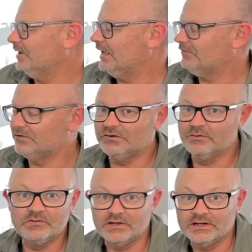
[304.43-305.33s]
have to
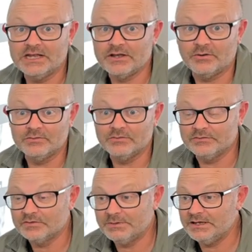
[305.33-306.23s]
use an Echo
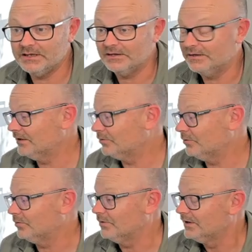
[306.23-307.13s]
speaker at
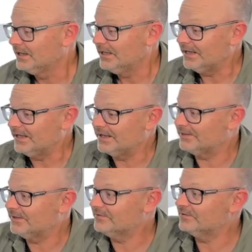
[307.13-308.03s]
all. Uh,
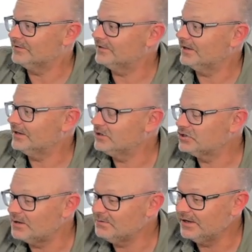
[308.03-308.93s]
this is a
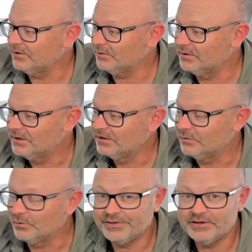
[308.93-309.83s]
JBL
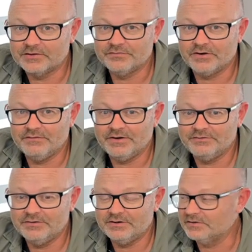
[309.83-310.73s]
Authentix
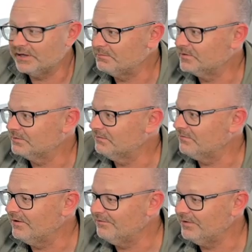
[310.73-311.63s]
500. It happens to be
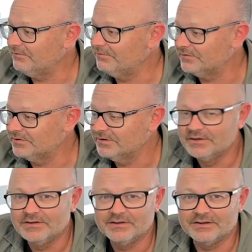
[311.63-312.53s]
my favorite
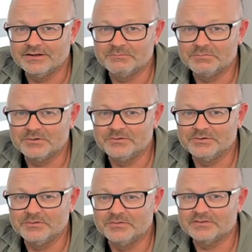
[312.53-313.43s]
uh,
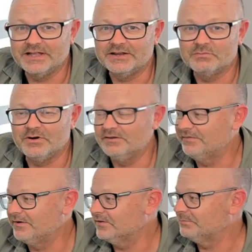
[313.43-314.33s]
Bluetooth slash
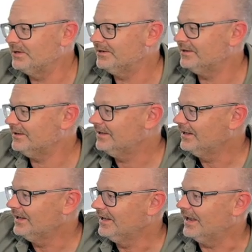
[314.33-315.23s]
Wi-Fi speaker
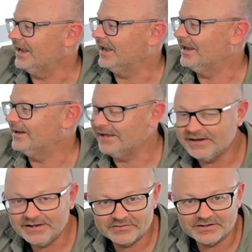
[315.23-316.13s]
and it
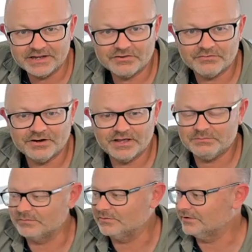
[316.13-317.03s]
is Alexa
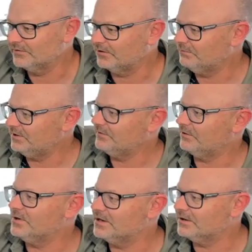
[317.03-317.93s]
enabled. So it means that
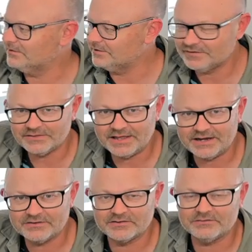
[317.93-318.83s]
we can set that
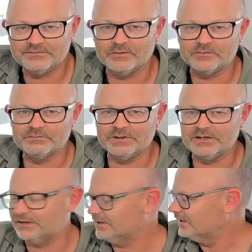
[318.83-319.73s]
as the default speaker